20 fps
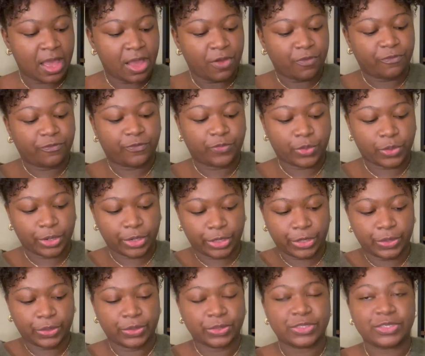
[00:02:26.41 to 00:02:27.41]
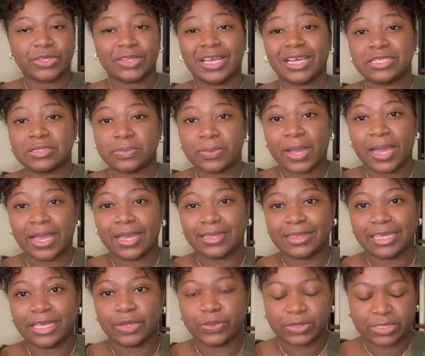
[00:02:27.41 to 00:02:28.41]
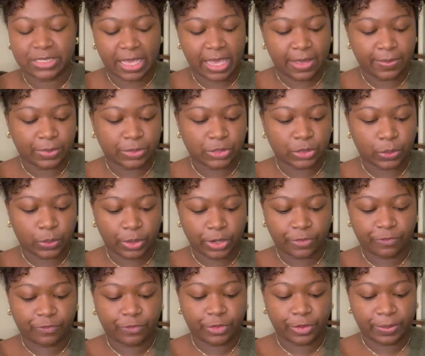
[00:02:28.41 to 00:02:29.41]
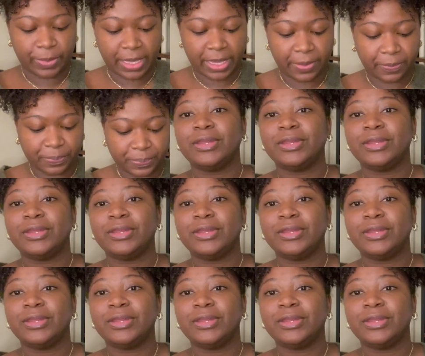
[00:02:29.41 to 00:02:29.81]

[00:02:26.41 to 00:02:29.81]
for you. So that's why I think it was able to work for me.